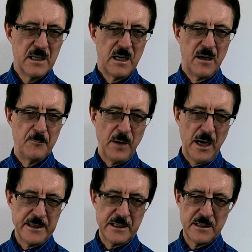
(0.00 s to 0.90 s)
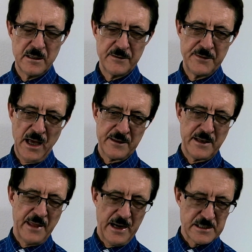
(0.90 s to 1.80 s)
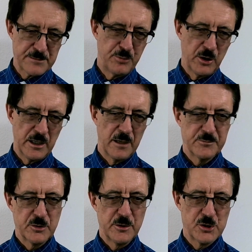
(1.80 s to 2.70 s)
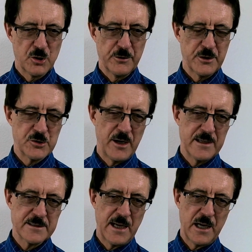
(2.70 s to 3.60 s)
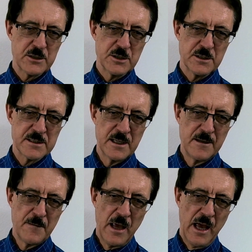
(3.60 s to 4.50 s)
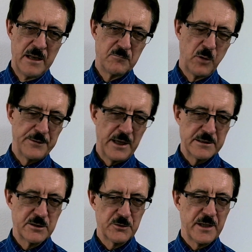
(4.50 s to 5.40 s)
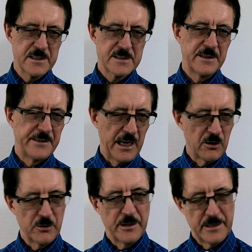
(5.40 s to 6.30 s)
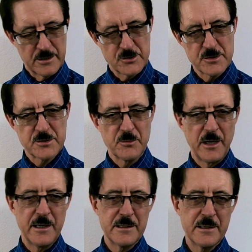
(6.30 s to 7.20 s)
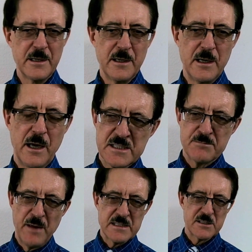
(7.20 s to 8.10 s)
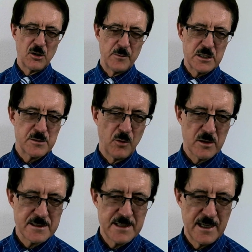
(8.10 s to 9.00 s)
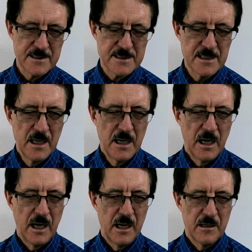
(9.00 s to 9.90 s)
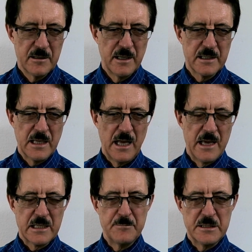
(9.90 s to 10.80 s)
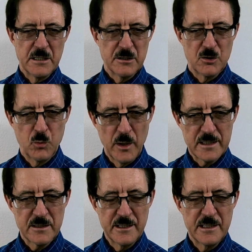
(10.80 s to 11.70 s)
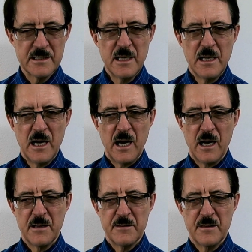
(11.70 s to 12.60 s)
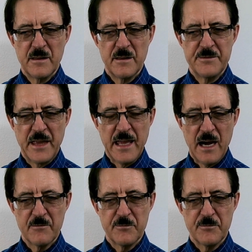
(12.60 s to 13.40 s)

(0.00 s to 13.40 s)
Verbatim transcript: money that is put up to insure the transactions. And when they do this, they earn an interest rate, and it makes so much more sense. It can be done quickly. They have